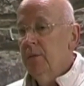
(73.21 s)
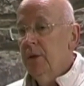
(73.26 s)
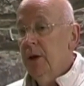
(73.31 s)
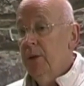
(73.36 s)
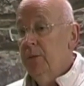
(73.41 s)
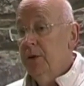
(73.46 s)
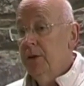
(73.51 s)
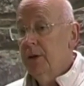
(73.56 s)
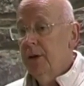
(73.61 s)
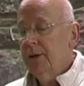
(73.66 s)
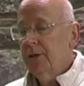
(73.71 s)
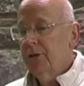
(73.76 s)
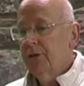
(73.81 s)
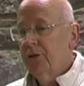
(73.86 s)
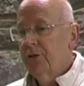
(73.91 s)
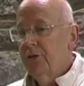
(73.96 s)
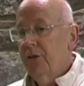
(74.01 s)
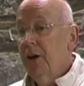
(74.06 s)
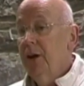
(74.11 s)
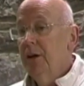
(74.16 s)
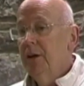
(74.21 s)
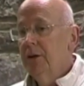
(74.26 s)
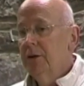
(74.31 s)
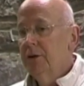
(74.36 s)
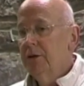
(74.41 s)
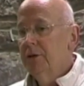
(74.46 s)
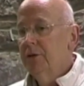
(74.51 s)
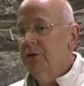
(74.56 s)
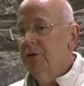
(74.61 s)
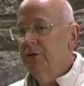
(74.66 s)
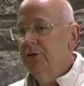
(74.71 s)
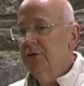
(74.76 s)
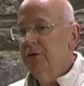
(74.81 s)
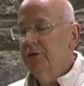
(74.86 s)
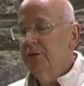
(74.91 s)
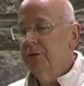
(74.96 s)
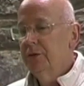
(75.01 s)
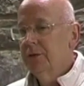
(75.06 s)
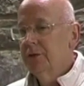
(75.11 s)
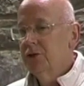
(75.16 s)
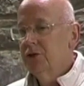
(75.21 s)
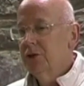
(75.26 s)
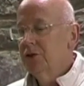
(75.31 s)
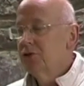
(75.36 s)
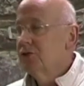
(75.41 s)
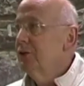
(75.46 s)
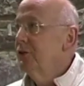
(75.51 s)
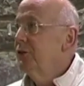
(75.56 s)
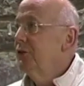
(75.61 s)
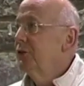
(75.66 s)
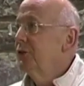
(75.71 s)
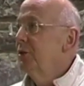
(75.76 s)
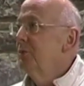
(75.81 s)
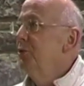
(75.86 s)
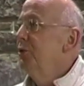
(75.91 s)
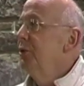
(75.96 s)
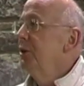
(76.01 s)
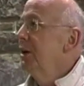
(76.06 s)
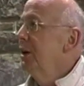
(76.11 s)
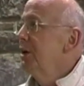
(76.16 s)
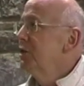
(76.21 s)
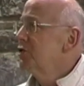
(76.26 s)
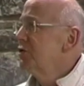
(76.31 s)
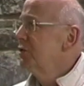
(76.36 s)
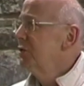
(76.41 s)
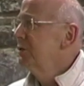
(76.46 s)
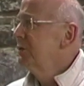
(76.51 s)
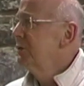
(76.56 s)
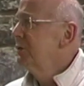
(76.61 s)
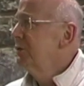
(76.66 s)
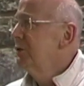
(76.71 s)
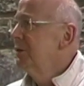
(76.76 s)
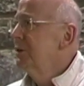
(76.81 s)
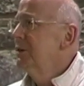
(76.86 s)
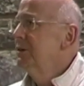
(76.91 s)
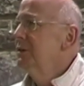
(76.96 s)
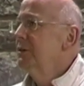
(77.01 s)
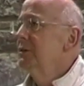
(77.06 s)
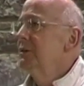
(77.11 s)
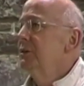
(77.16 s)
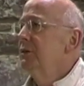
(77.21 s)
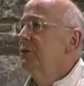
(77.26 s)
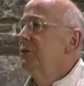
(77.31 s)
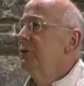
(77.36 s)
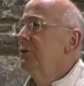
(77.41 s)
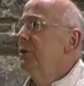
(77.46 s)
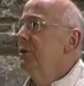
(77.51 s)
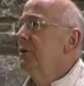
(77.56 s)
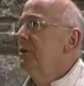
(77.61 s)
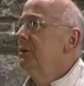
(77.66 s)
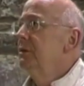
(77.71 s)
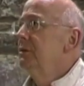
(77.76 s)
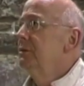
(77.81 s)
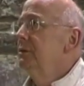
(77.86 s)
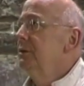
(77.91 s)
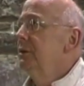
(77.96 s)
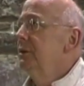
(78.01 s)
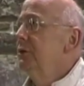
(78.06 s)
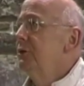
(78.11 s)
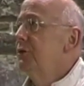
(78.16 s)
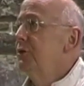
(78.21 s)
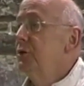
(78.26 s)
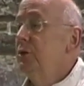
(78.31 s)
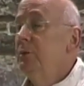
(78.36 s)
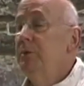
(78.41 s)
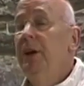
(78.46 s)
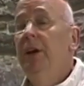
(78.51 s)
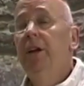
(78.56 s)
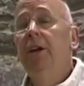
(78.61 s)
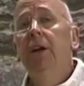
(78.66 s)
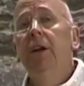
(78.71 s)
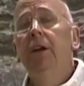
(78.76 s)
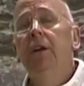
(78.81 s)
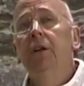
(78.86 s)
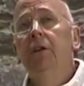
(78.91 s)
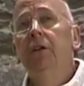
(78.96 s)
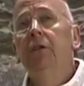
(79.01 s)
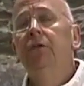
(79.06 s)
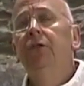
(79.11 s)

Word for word: maybe that's a failure of the Church's communication of the real and the full meaning